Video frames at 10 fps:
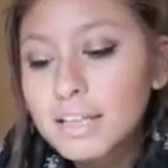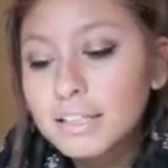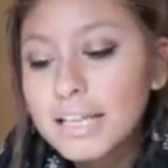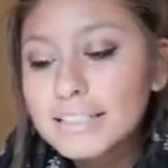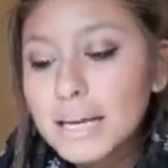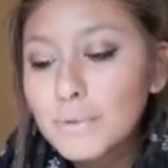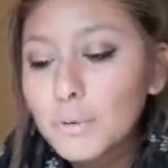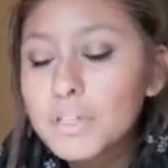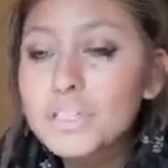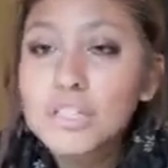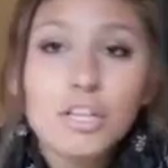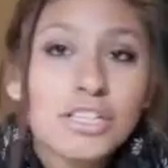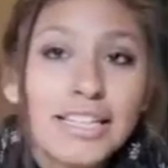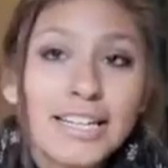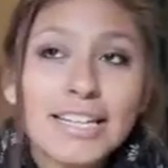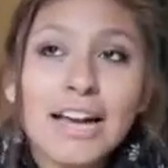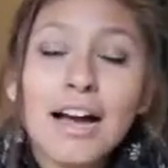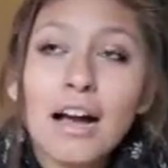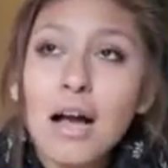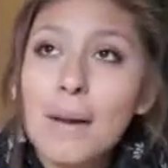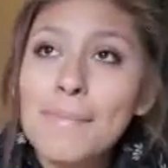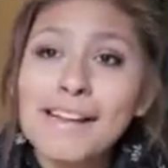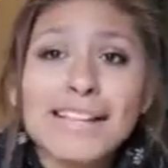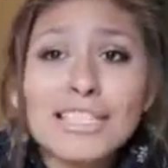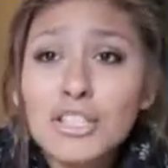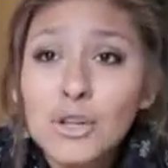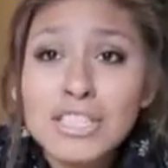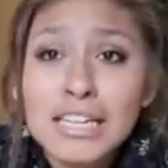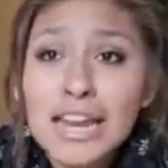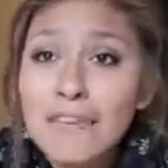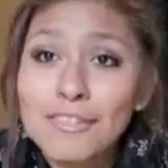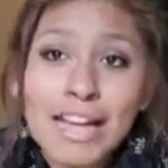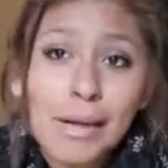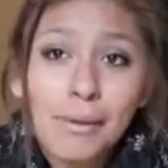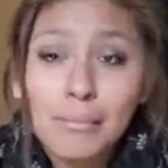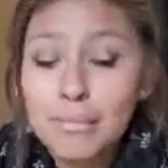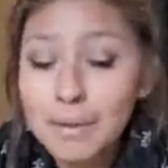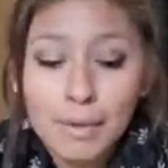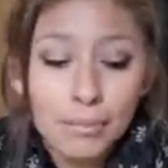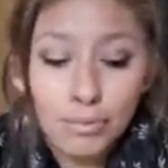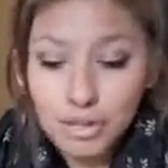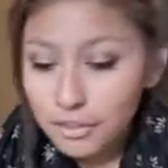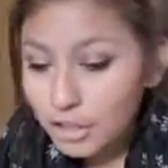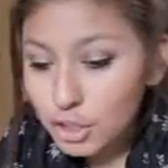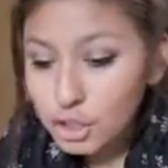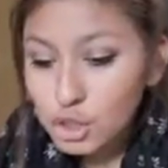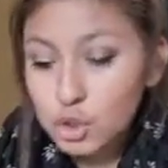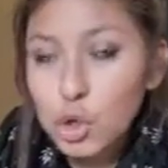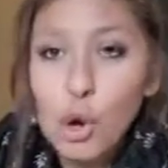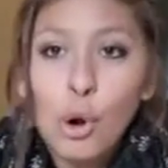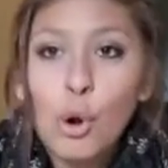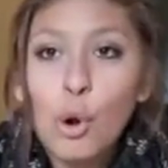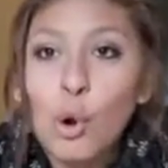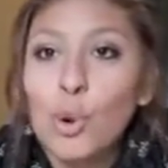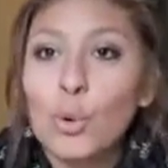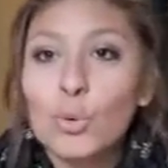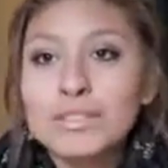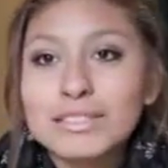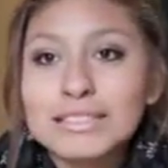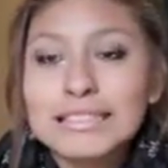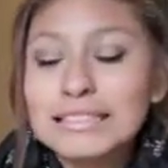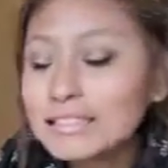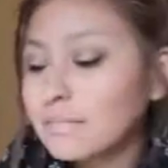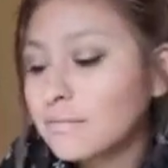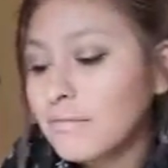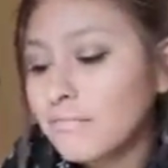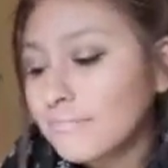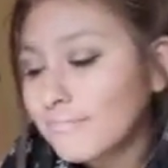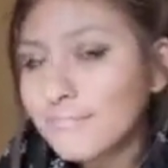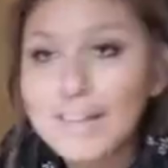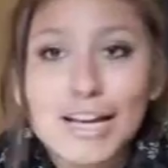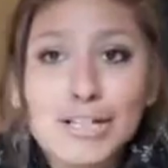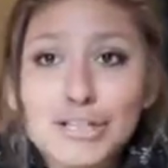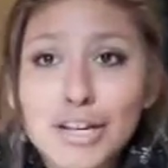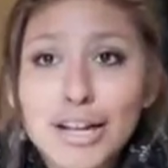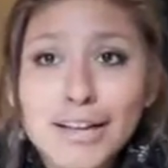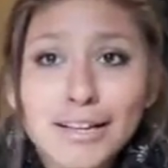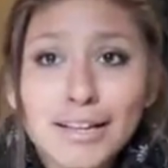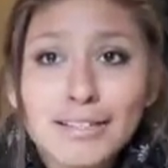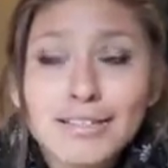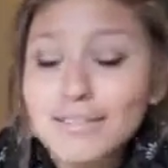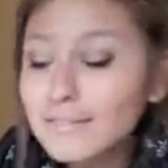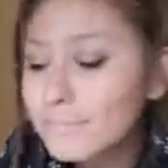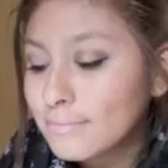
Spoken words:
Last time you were insulted, I get insulted every day by my brother, so yesterday, I guess.